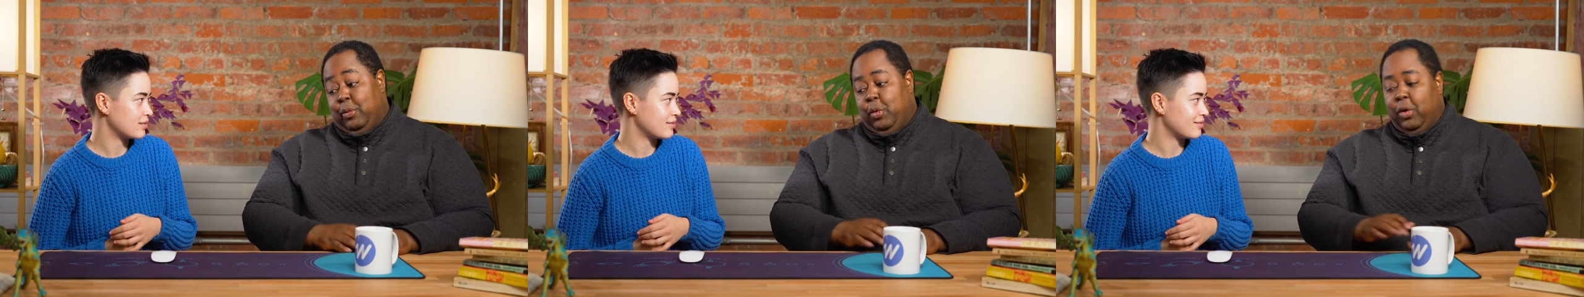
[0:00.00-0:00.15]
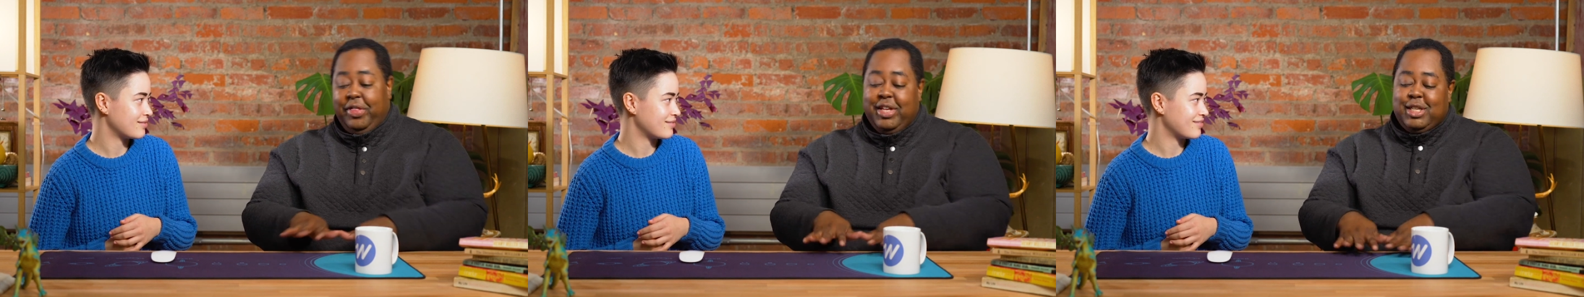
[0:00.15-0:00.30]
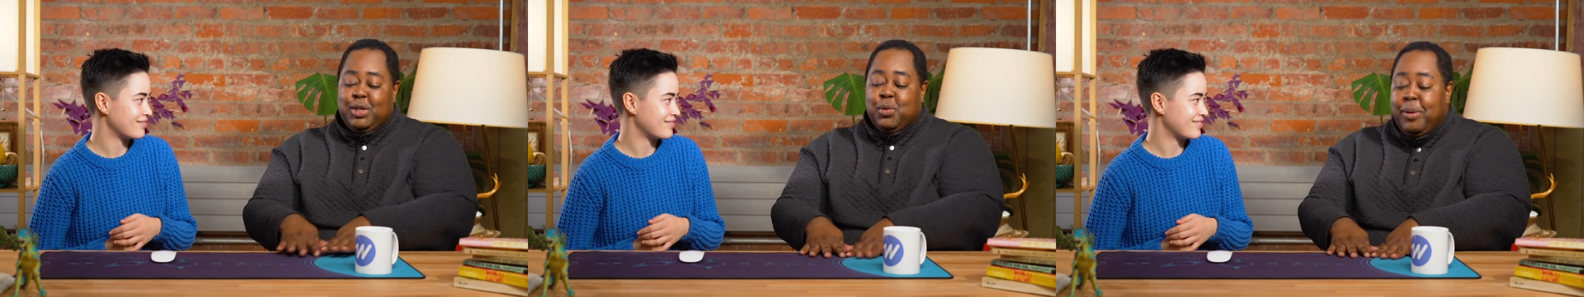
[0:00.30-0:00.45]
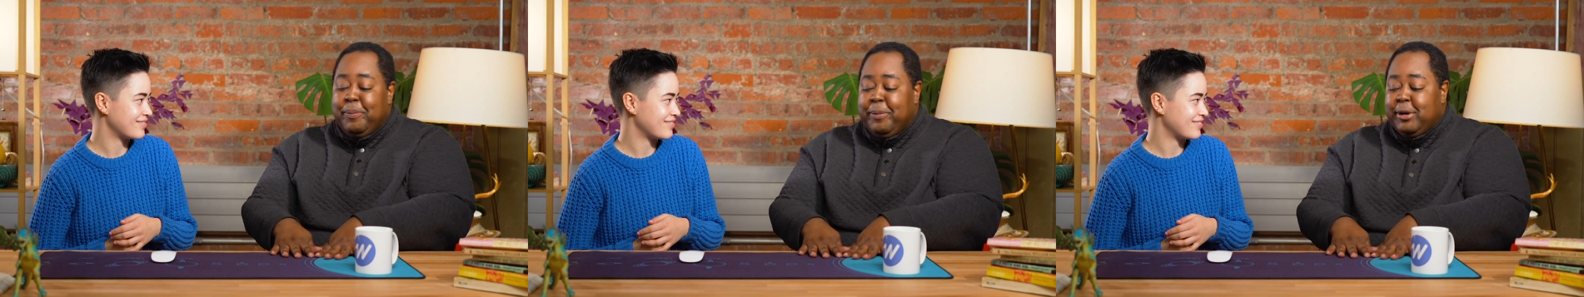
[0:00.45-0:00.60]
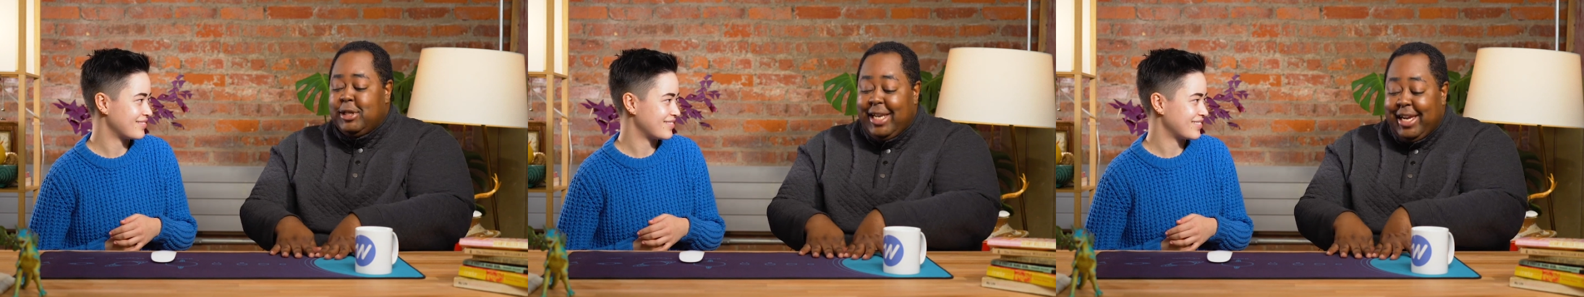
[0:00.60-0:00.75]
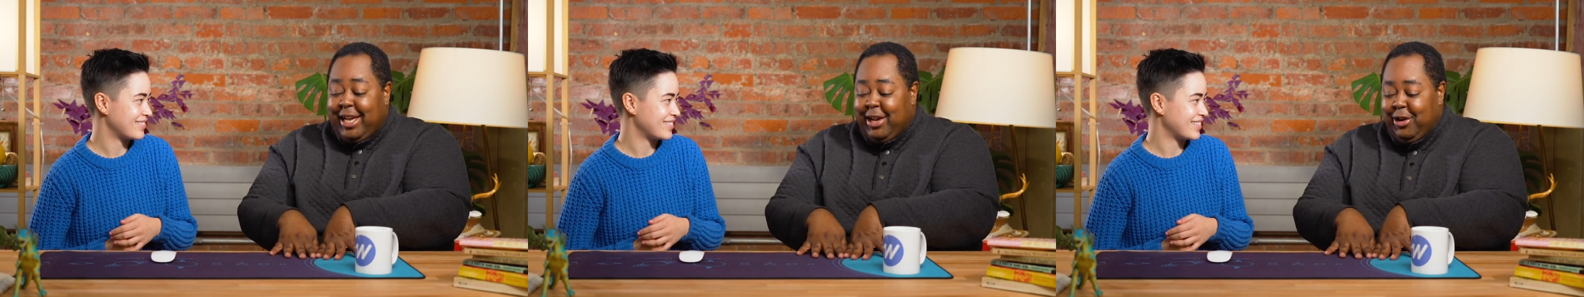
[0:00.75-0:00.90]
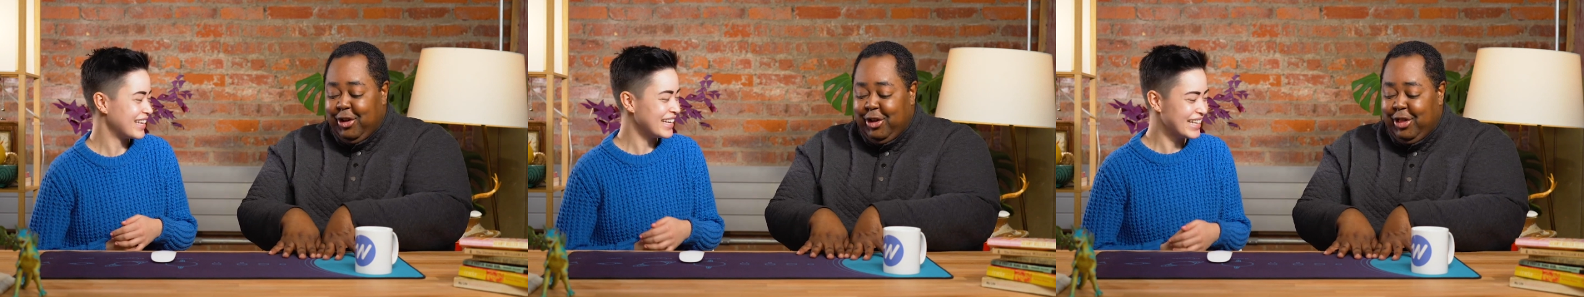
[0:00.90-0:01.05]
Speaker 1: well, this one
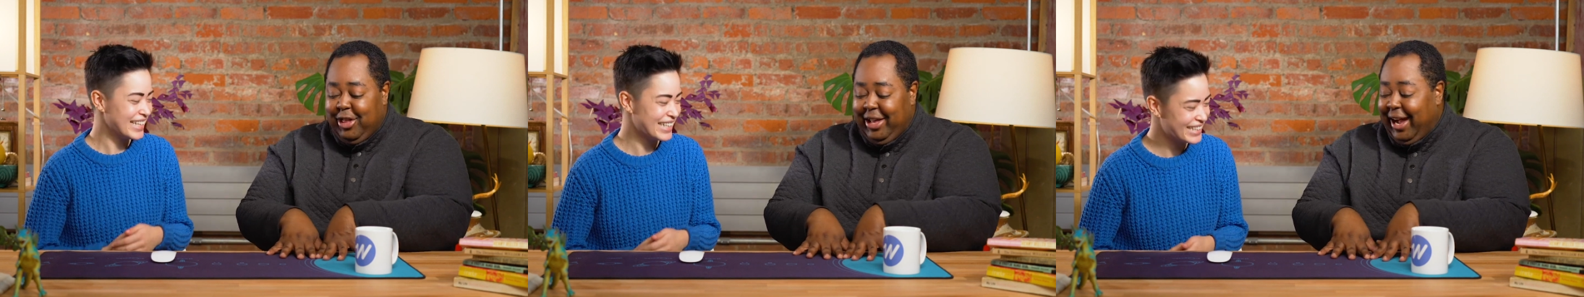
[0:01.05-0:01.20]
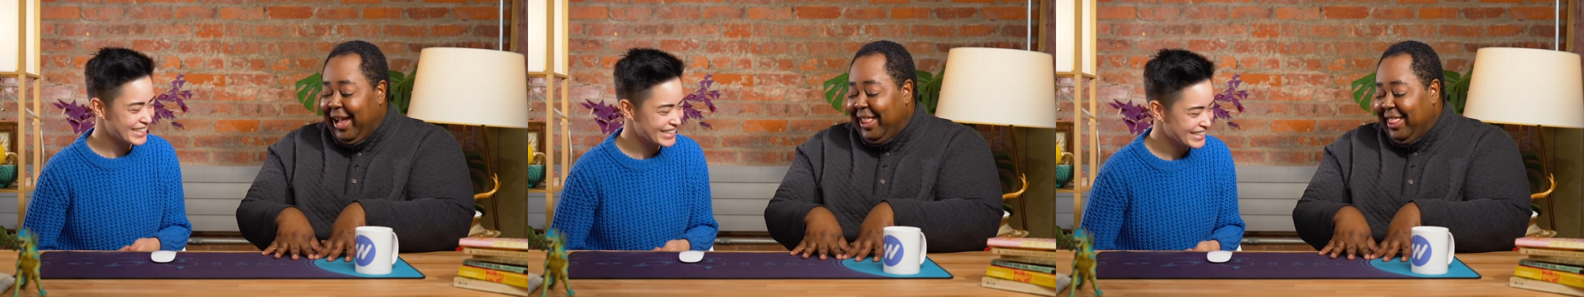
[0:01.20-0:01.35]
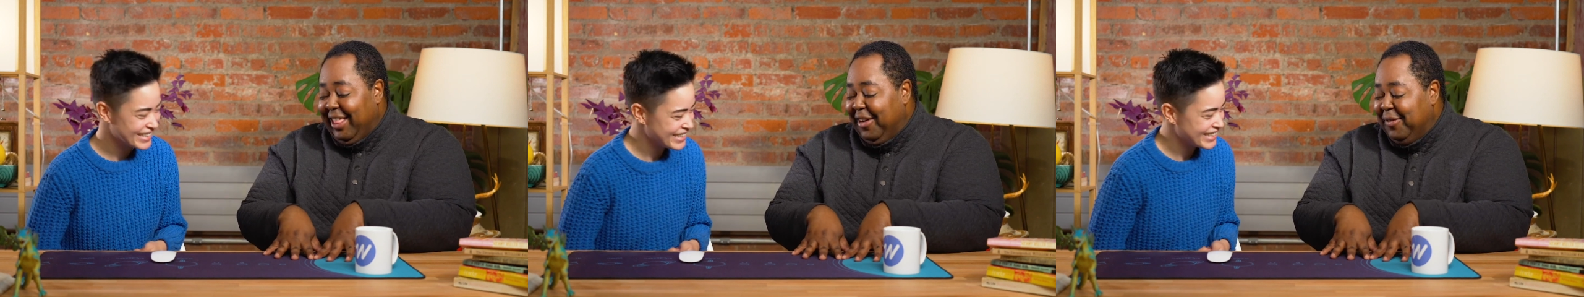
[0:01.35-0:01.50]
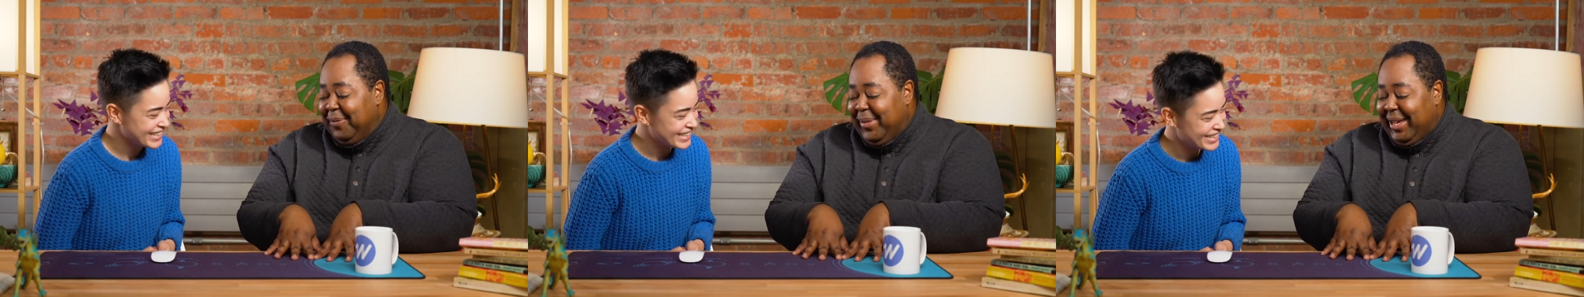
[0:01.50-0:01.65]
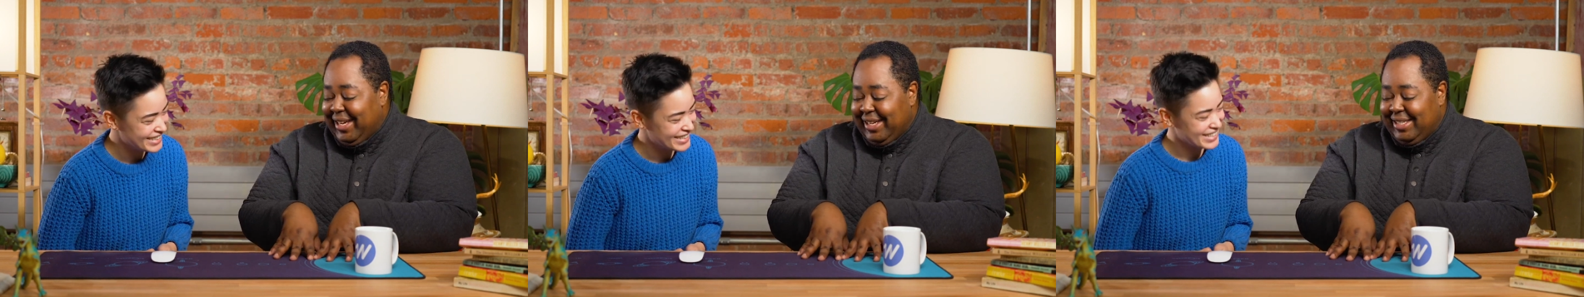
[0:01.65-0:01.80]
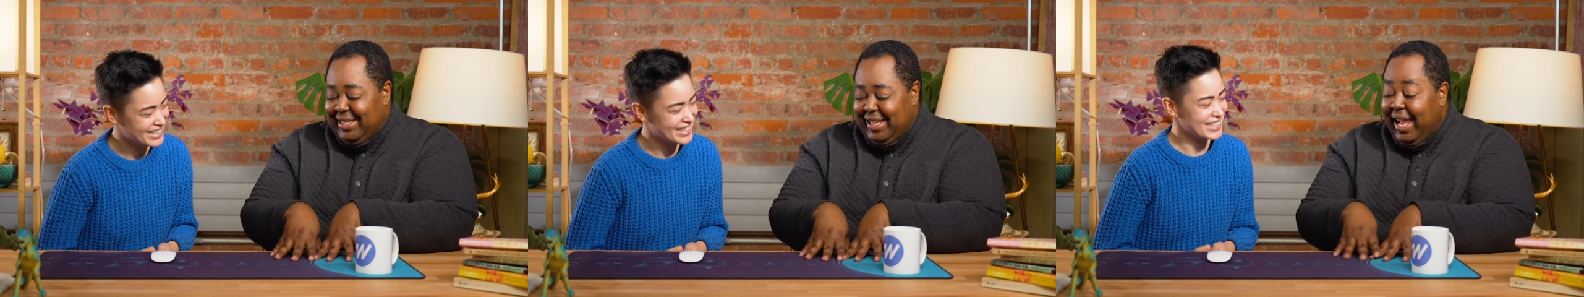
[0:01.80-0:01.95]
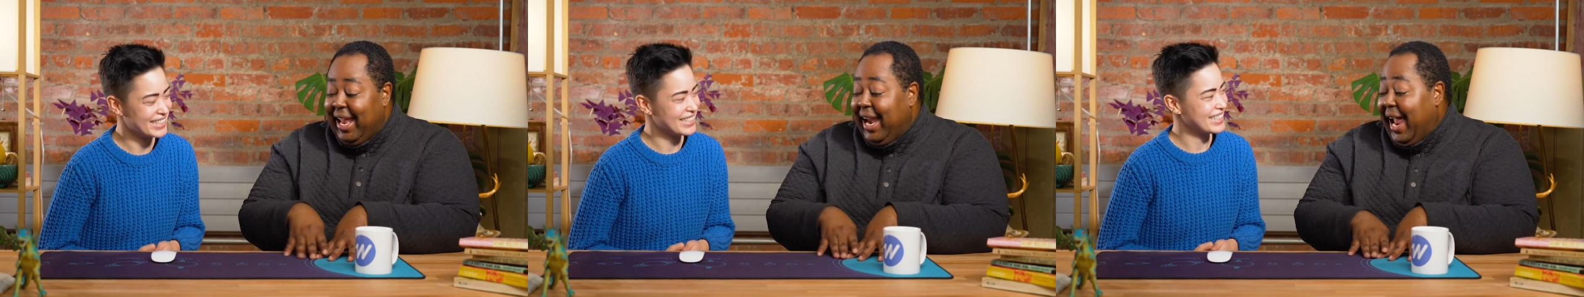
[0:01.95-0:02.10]
particularly I love
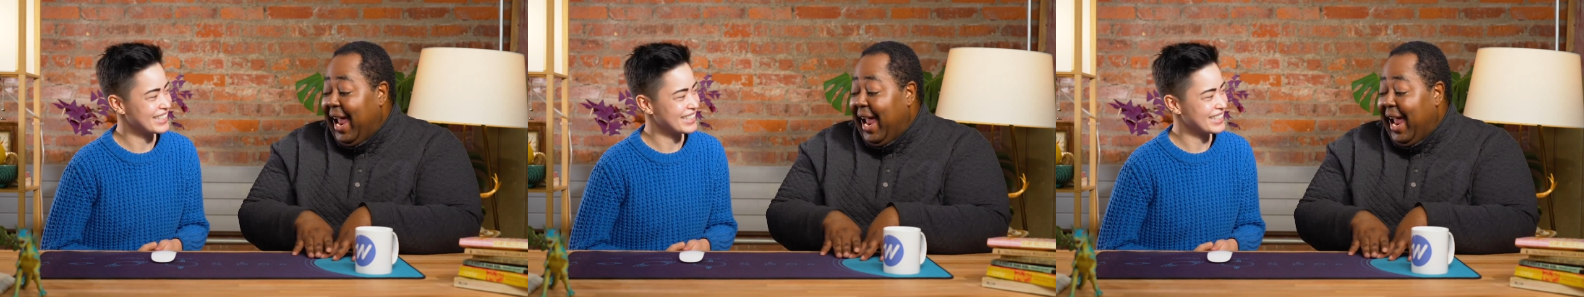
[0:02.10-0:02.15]
because it